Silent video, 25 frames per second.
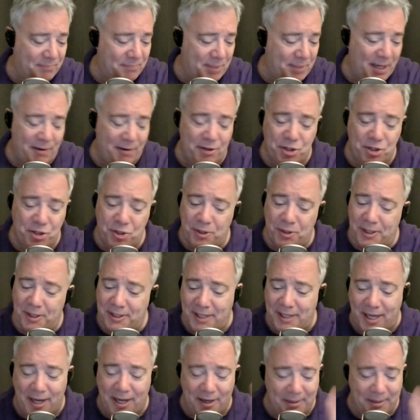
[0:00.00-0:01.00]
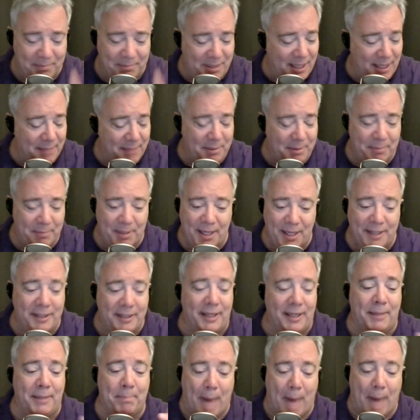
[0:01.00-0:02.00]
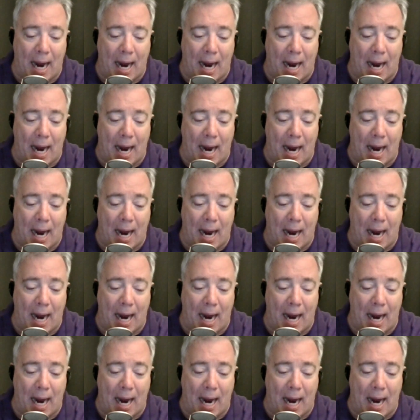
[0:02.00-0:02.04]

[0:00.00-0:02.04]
parachuting down and blah, blah, blah, and you're like,